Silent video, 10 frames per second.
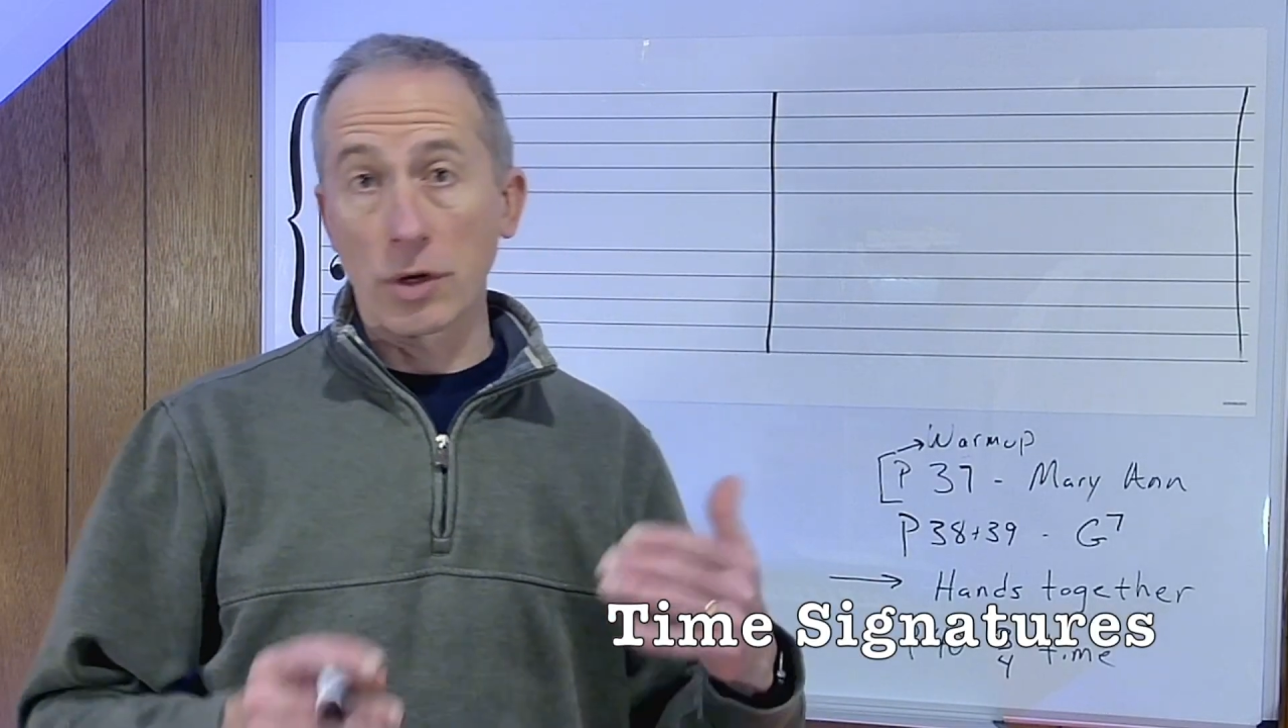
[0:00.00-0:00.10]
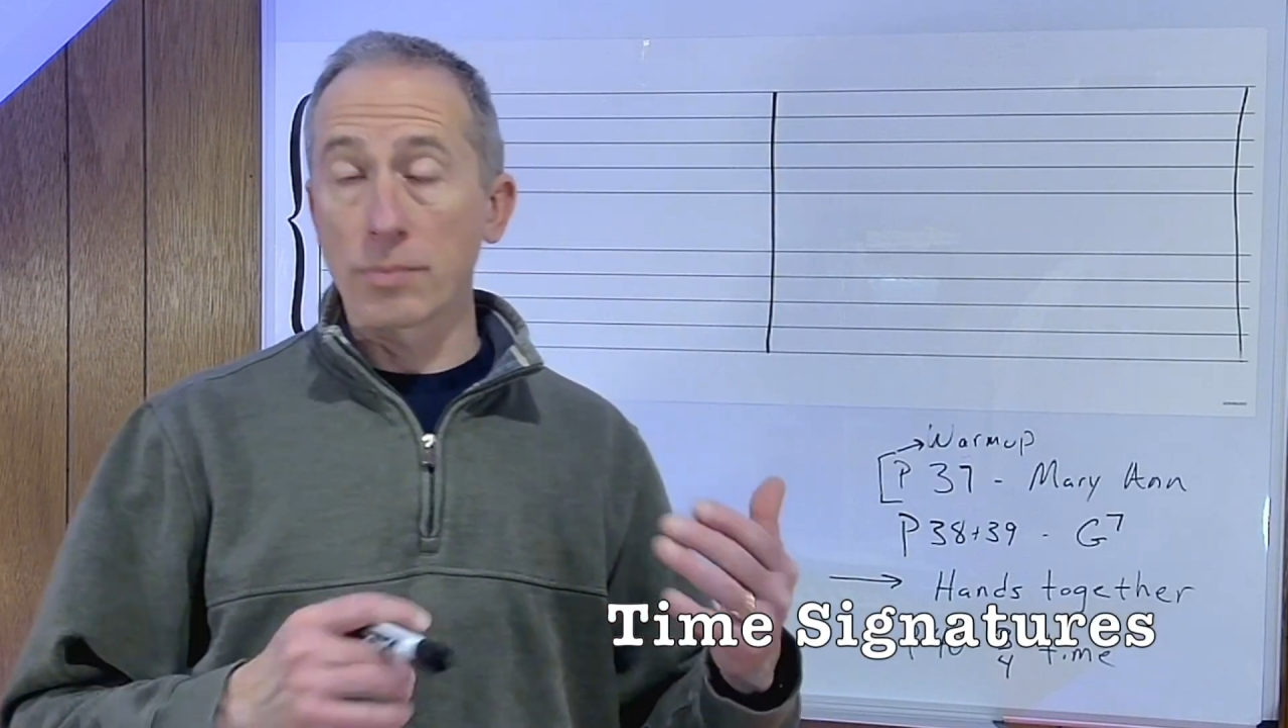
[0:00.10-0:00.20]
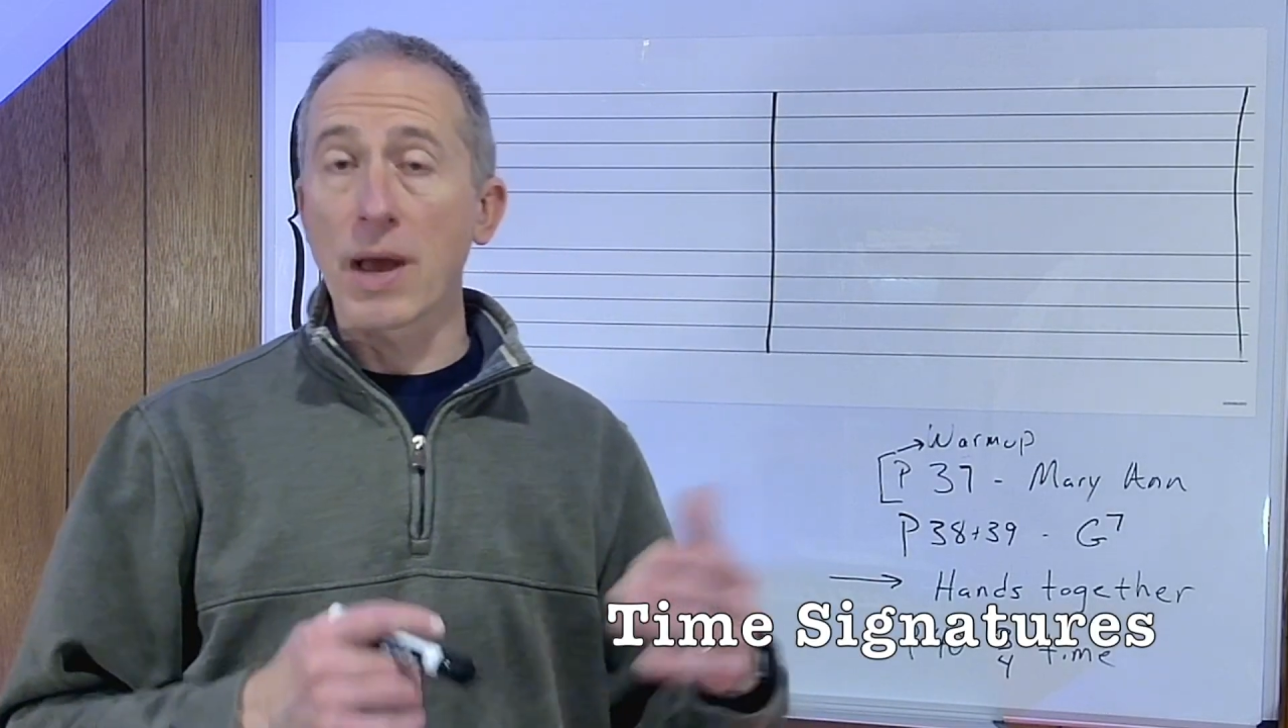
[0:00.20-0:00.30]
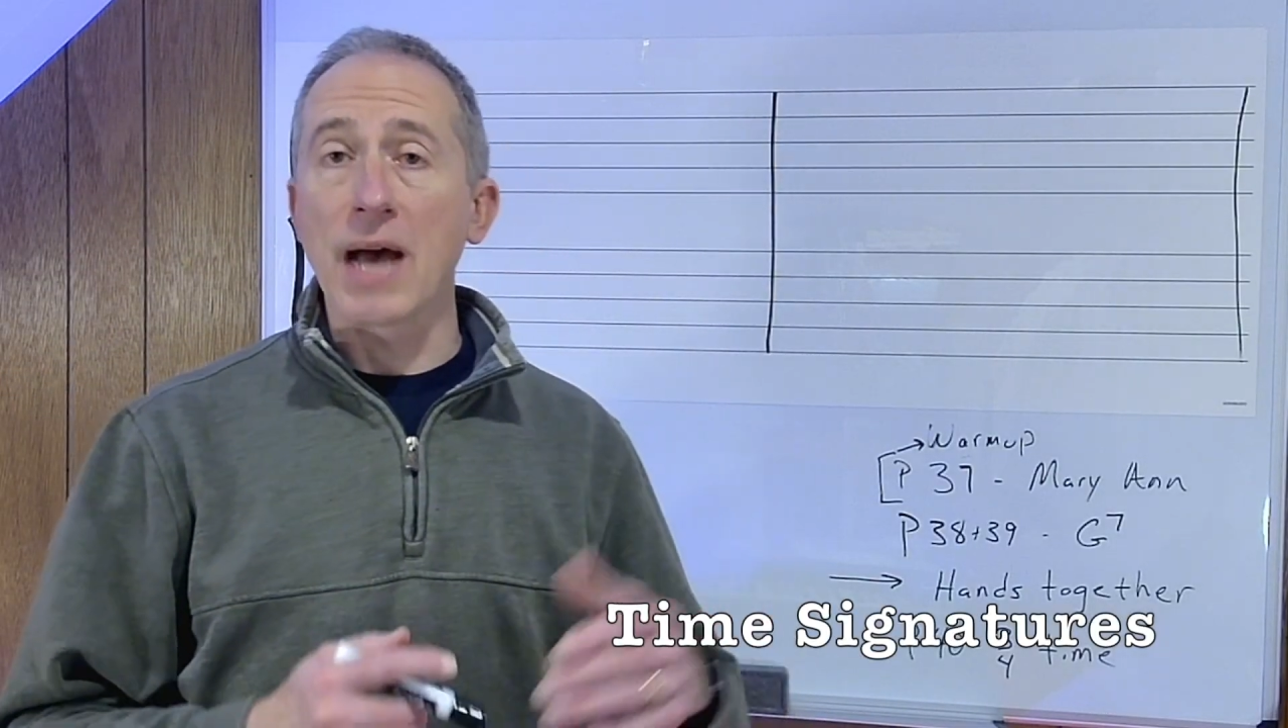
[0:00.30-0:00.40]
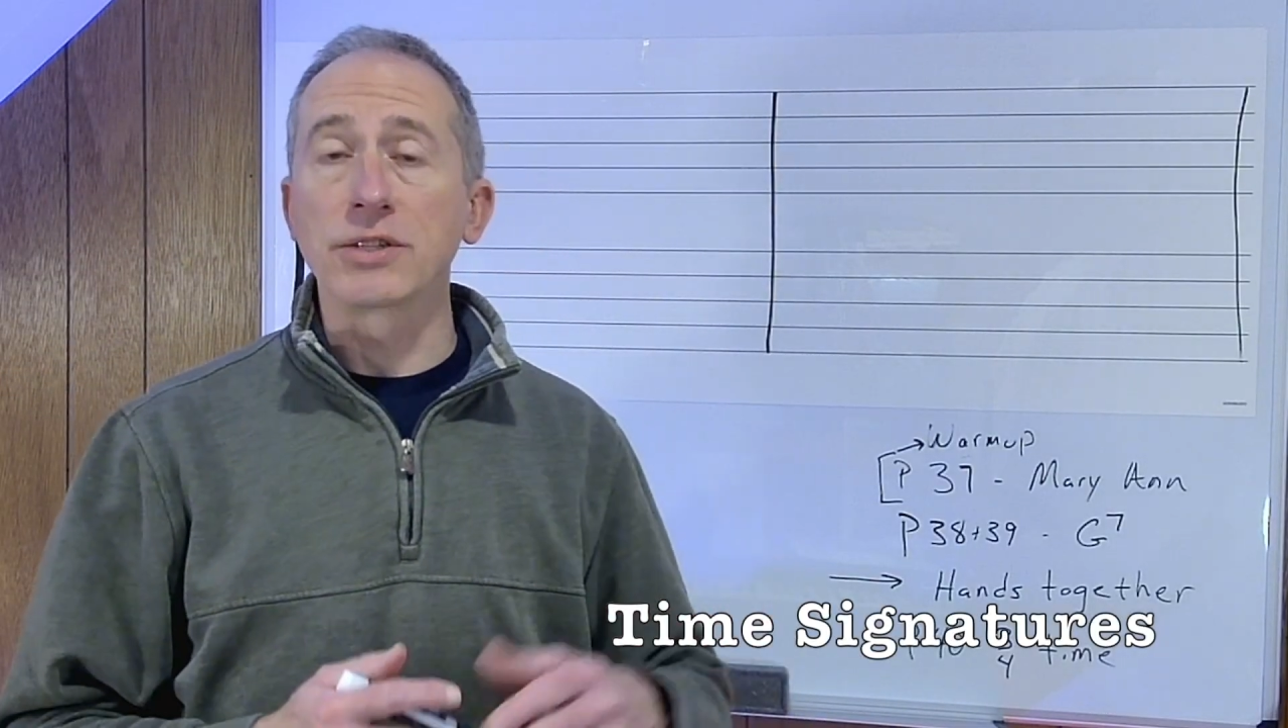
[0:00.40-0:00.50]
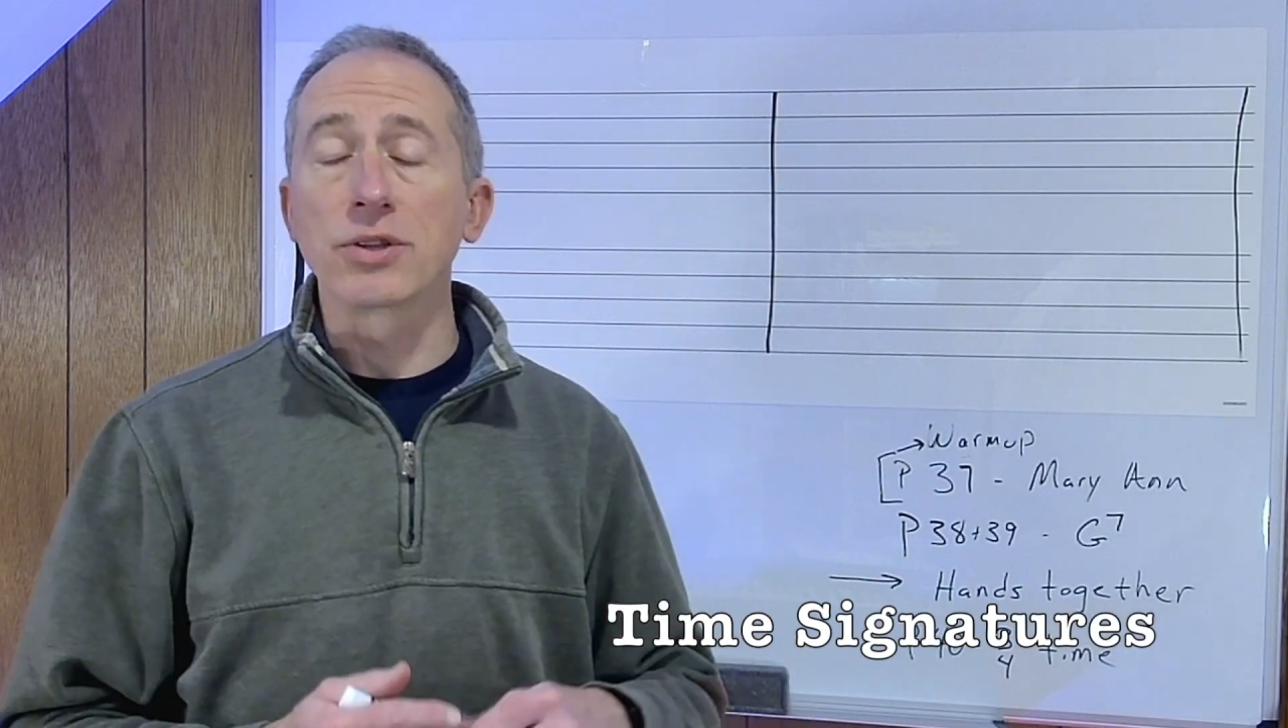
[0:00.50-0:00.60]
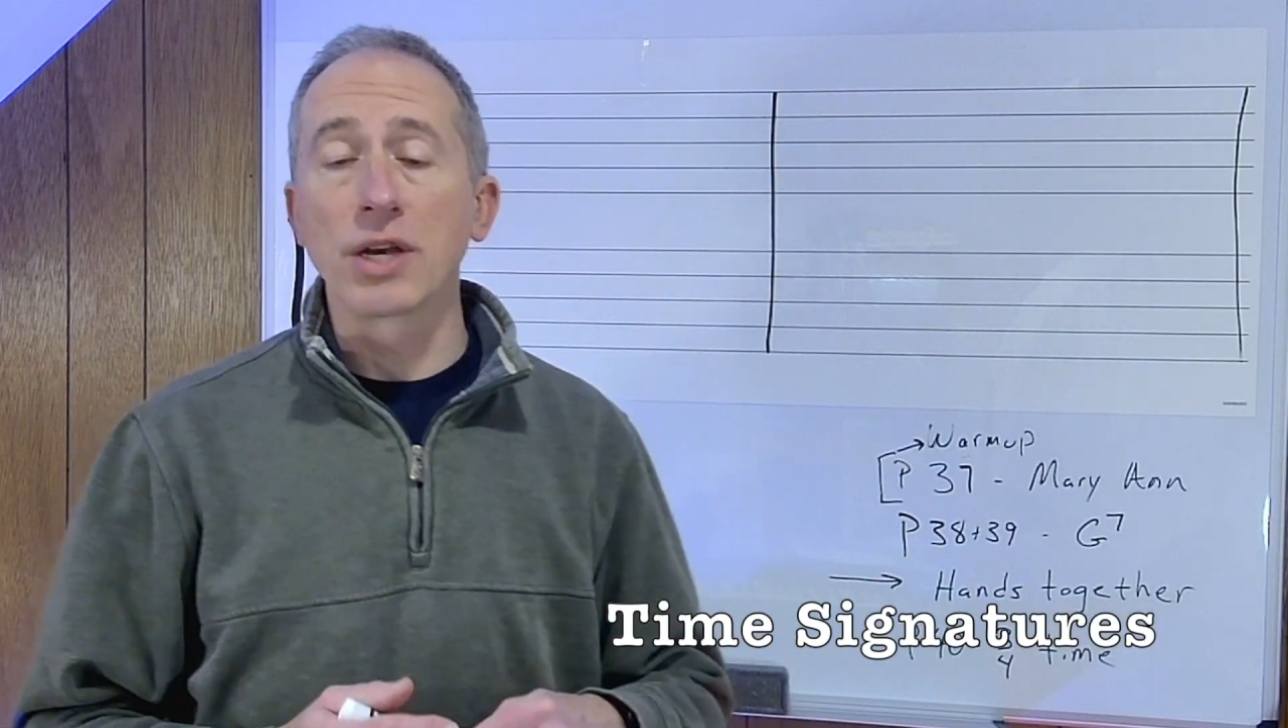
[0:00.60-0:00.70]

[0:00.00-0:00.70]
in past